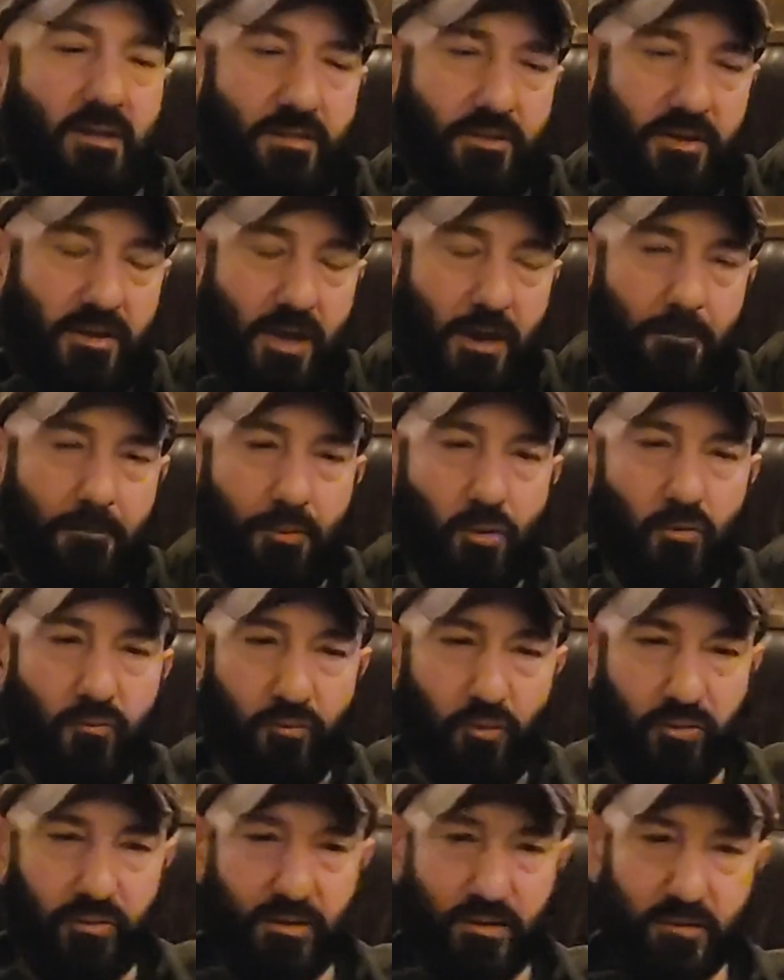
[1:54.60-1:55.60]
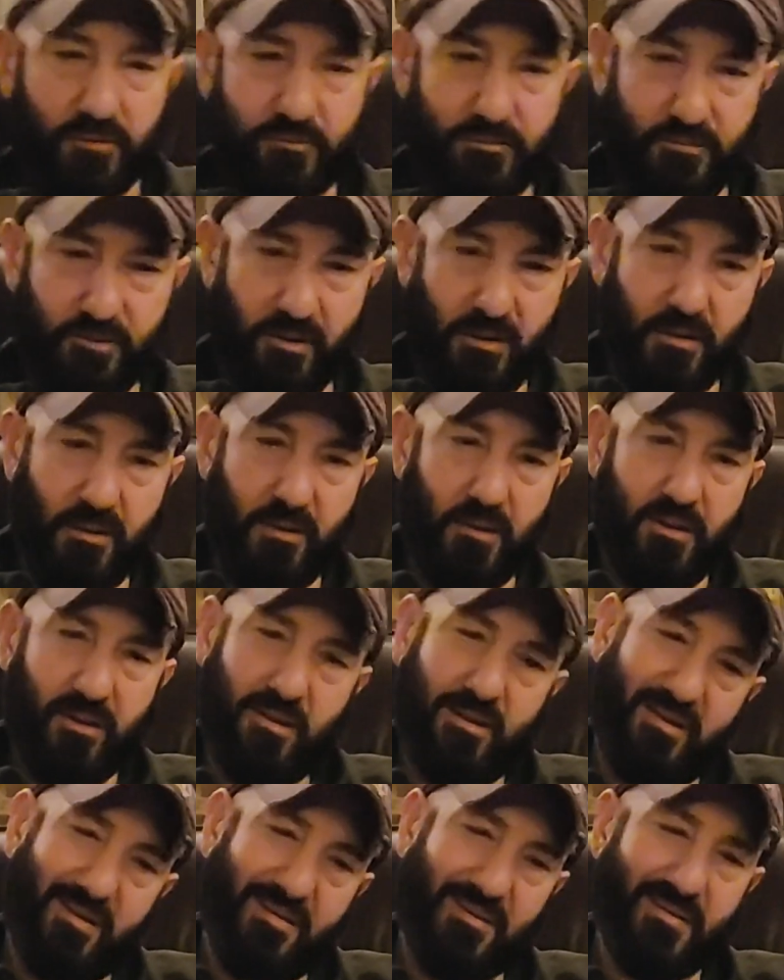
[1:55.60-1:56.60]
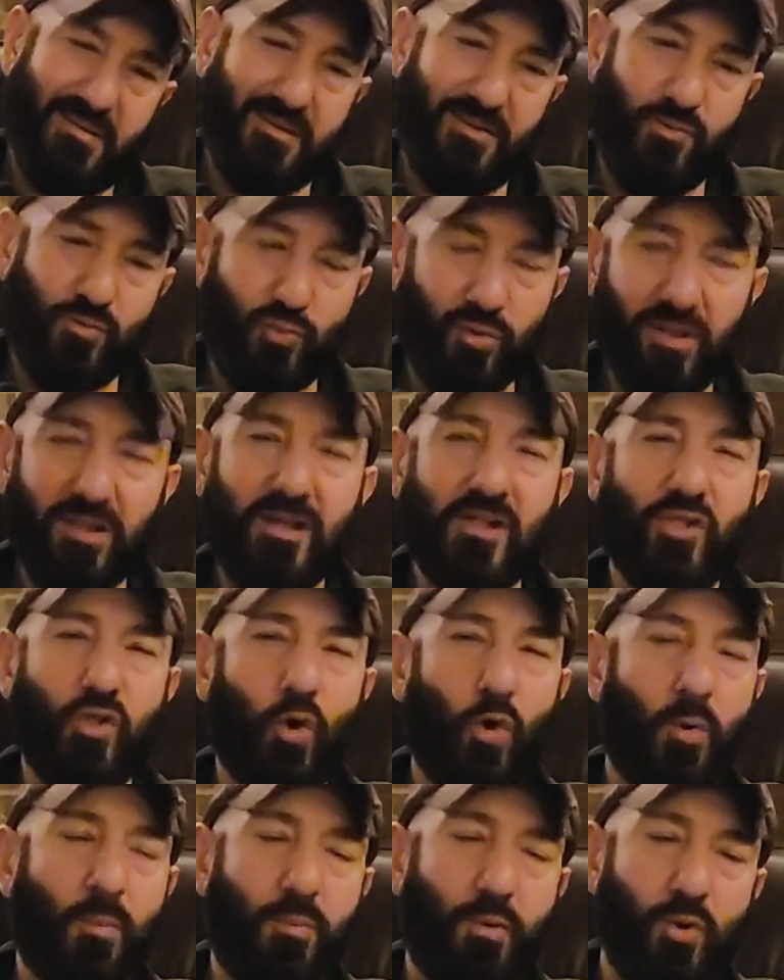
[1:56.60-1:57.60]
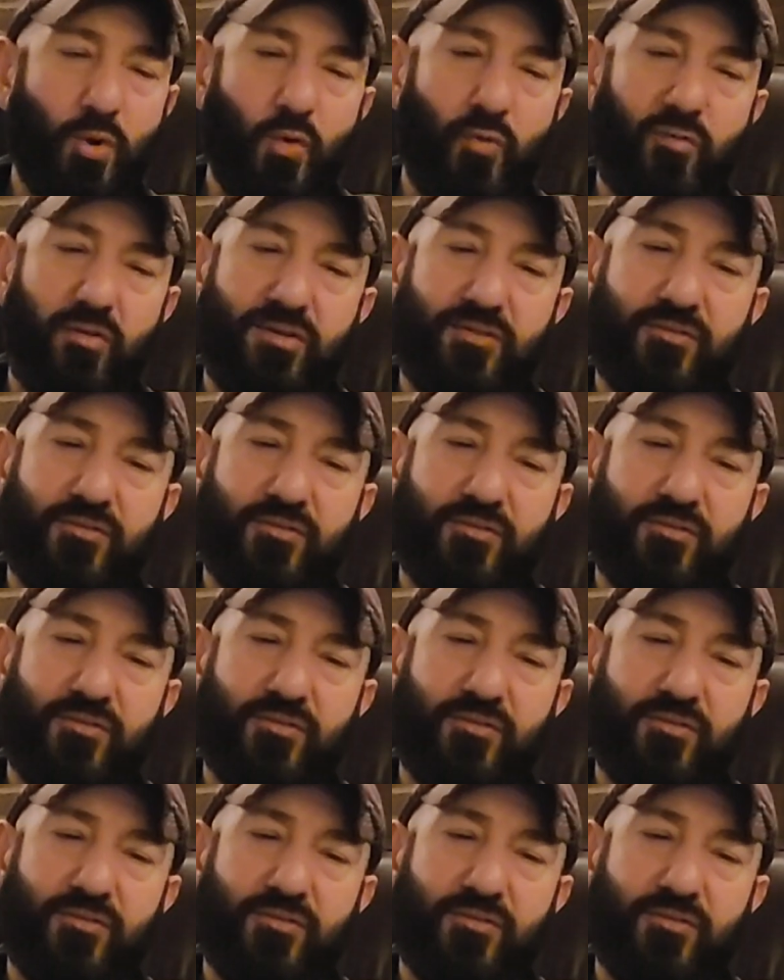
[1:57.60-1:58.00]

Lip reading: the proof on this, really lower proof,